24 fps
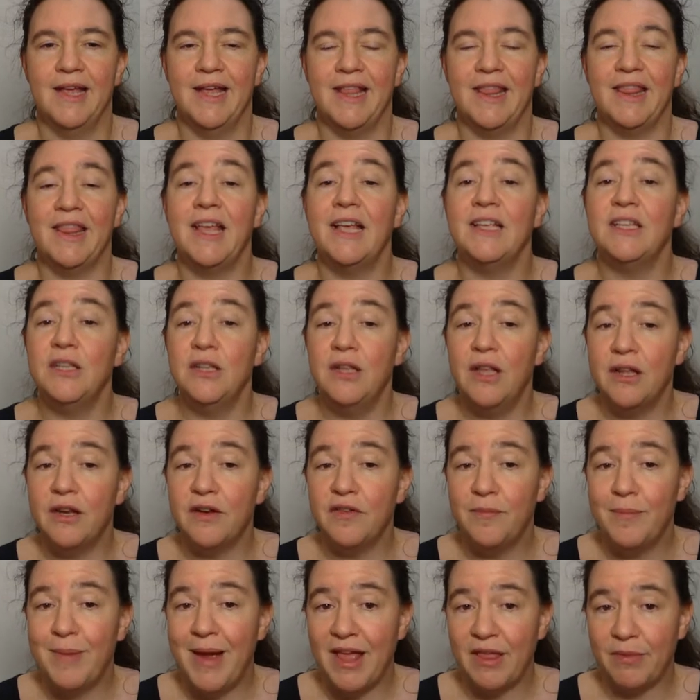There's a lot
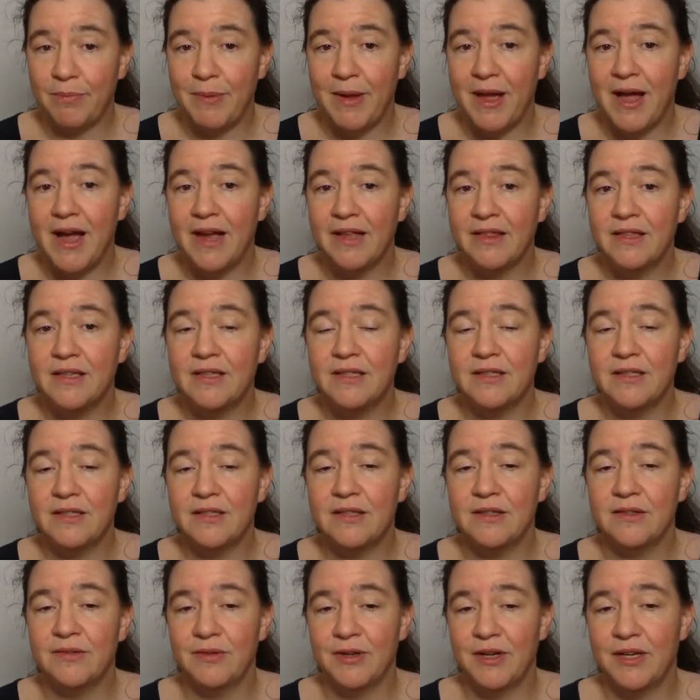of math behind this,
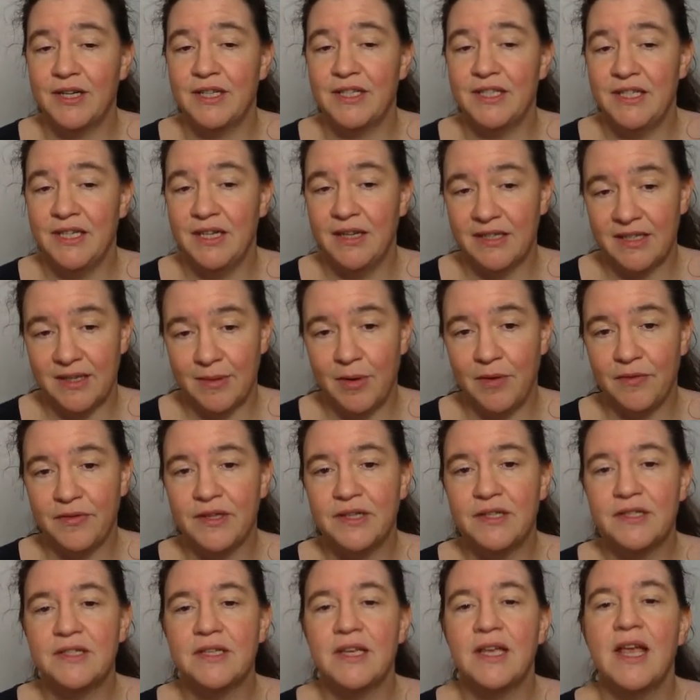Can I see some of
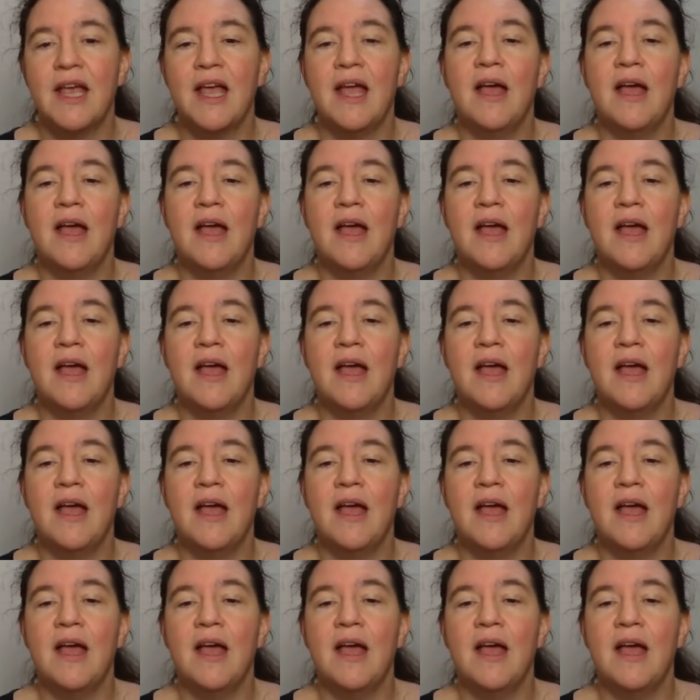this,